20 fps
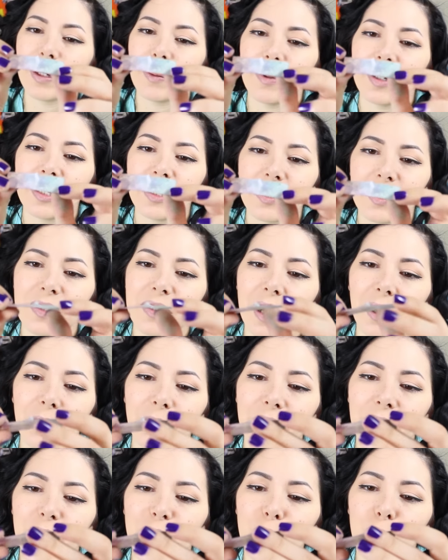Maybe this is how
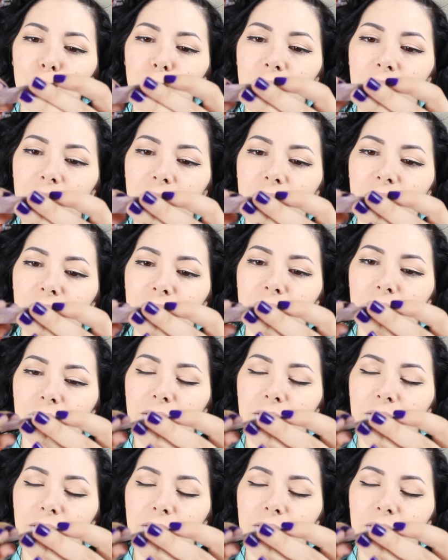they do it.